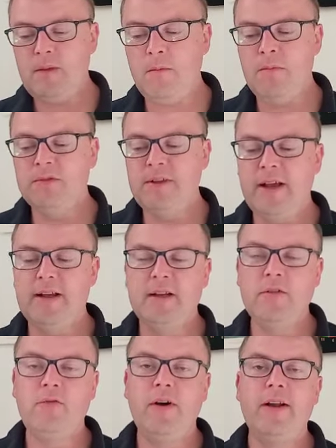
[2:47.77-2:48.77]
My second
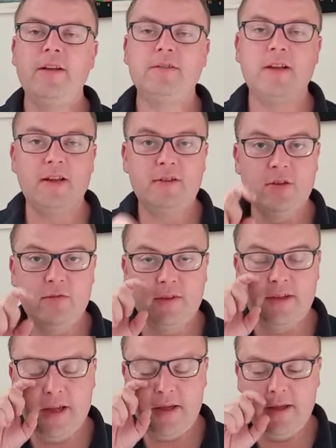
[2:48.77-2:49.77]
and final selection of the
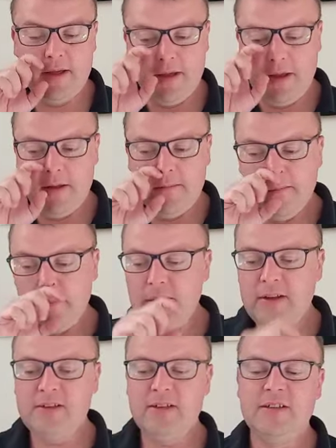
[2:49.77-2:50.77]
day
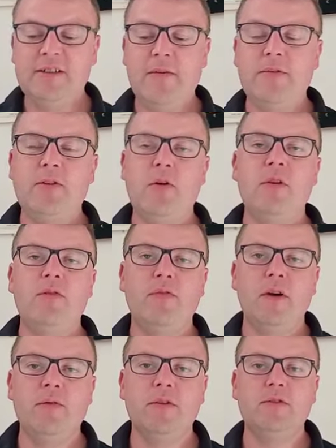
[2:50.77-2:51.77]
is in the
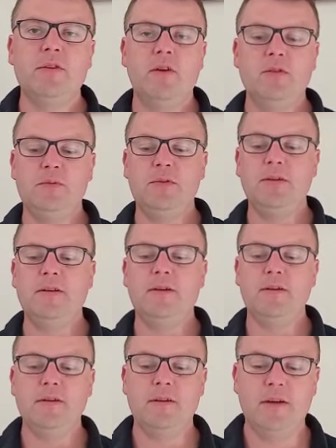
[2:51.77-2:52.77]
7:35 at Salisbury,
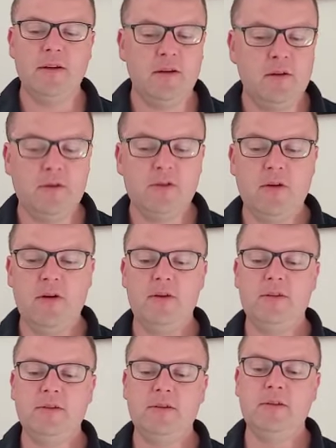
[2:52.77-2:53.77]
a horse
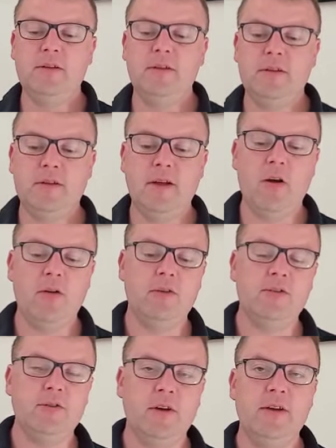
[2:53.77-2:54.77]
called The
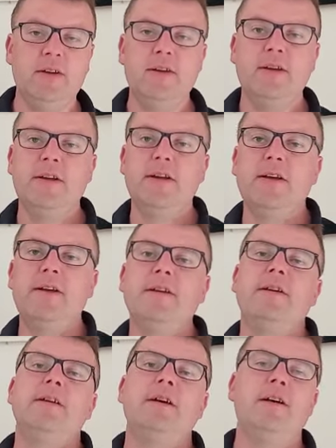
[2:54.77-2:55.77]
Other Side.
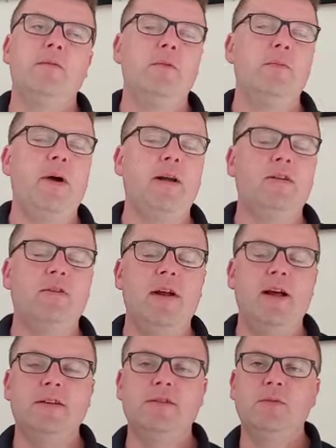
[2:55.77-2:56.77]
We backed her
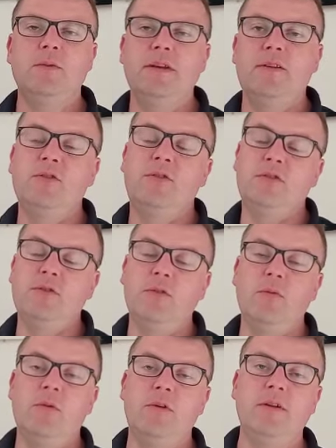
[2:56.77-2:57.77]
last week. She should
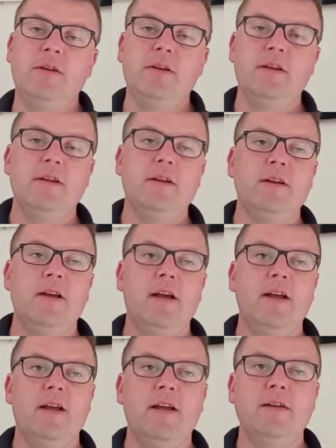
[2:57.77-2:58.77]
have won.
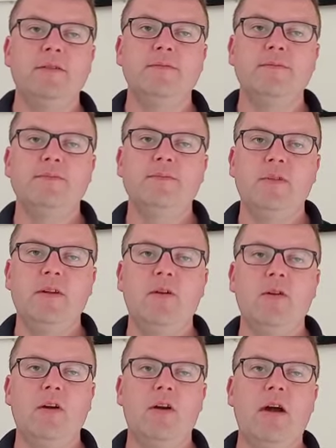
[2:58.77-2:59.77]
You
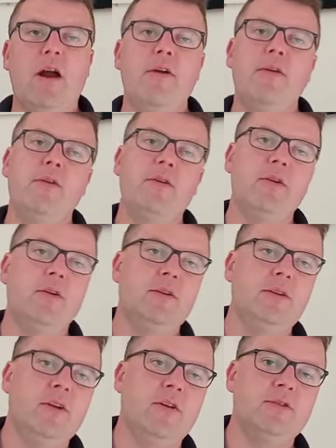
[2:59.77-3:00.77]
know, got carried
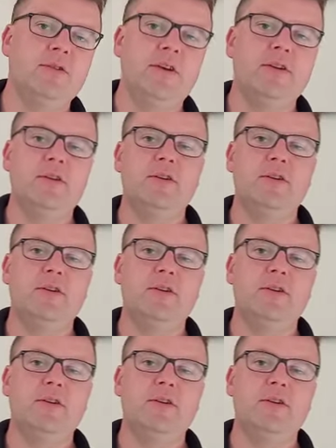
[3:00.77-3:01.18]
to the other side of the